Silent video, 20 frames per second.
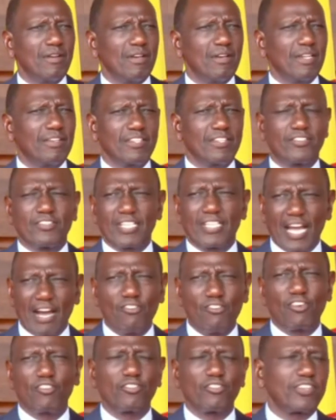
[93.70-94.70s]
it is now
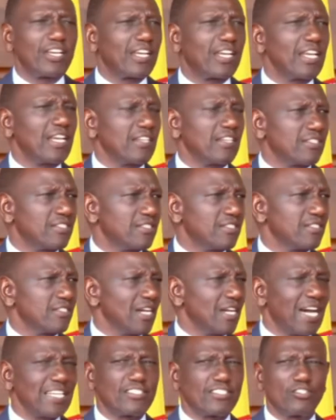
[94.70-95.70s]
not the case,
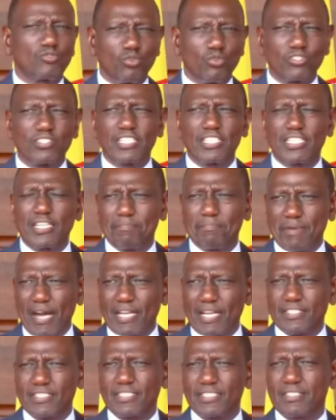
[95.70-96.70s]
as it was in the
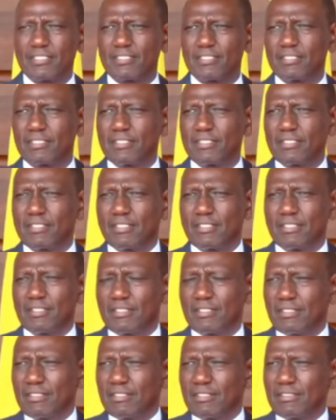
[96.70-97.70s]
past,
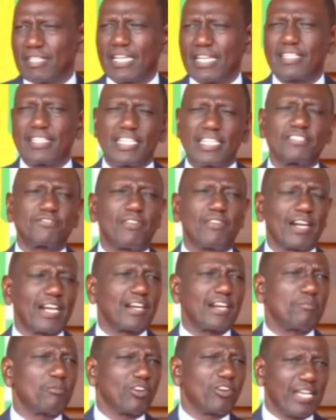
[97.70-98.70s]
that these
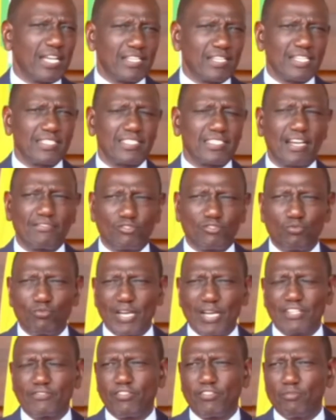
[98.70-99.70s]
vulnerable Kenyans have to
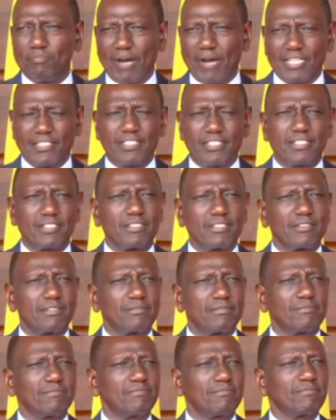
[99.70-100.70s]
wait for months.
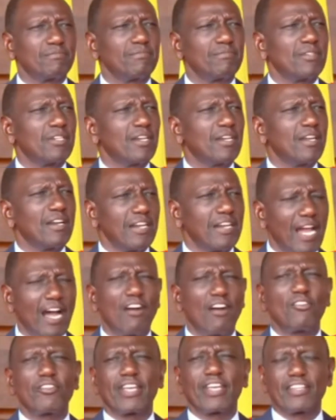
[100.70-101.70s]

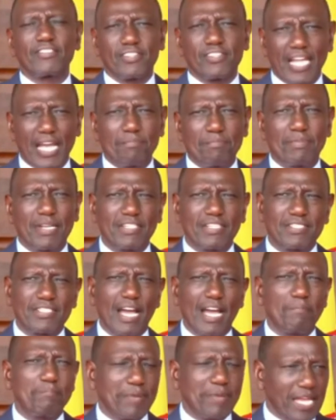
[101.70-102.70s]
Now their stipends
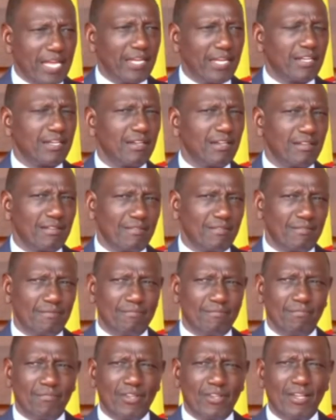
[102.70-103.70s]
are paid
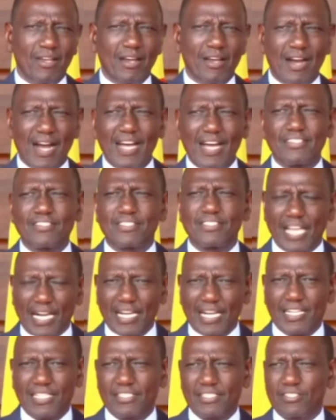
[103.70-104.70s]
as
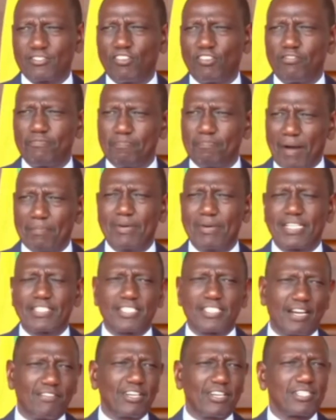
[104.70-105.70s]
salaries of public
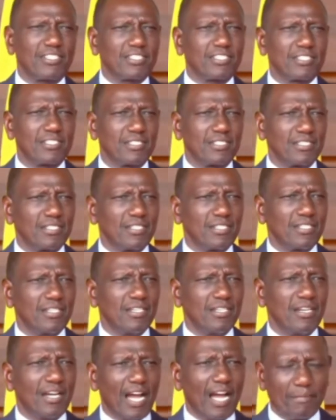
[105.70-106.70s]
servants
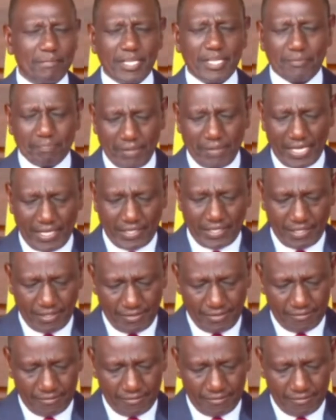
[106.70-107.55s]
are being paid.